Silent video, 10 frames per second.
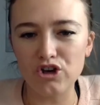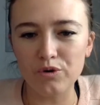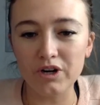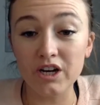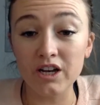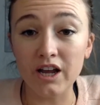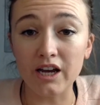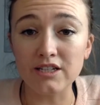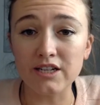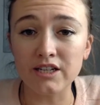you are
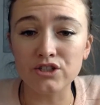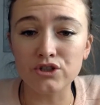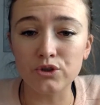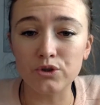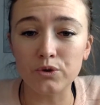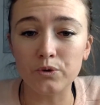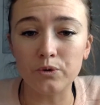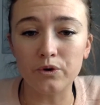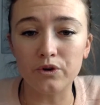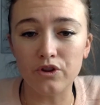connecting
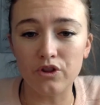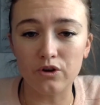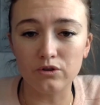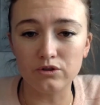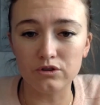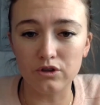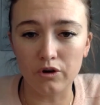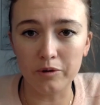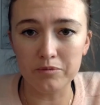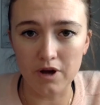to those
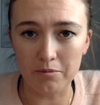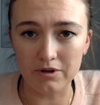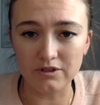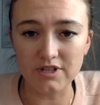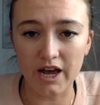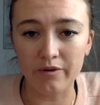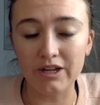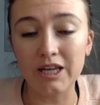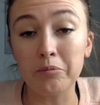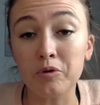lower abdominals, I
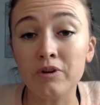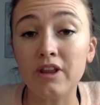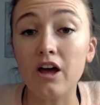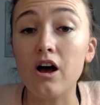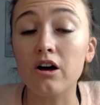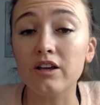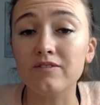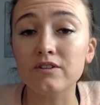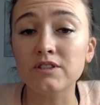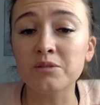would keep doing that. I'll
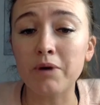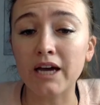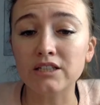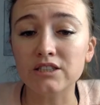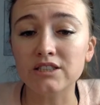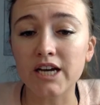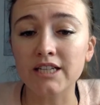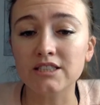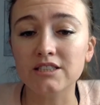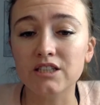give you some
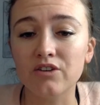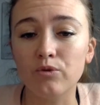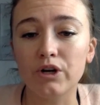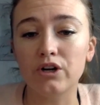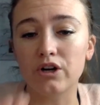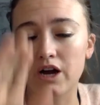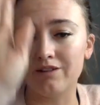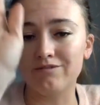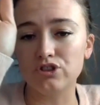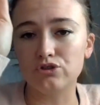exercises of where you're kind
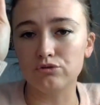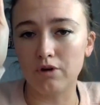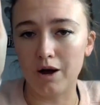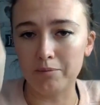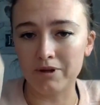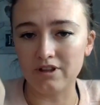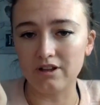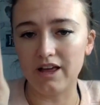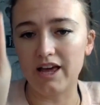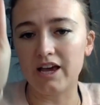of just dropping the
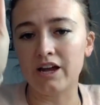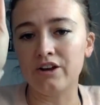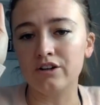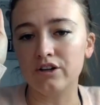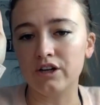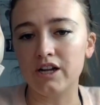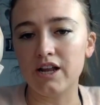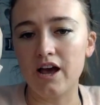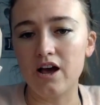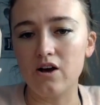leg and you're learning
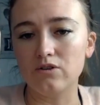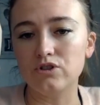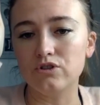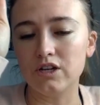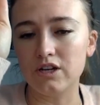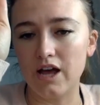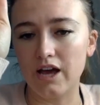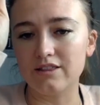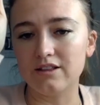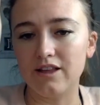how to
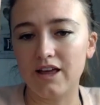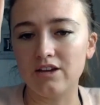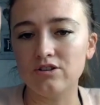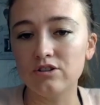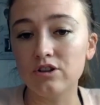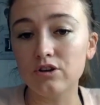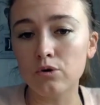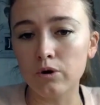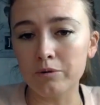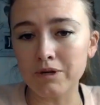connect the leg to the
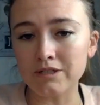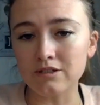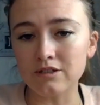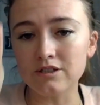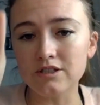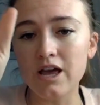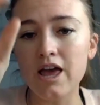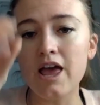core muscles.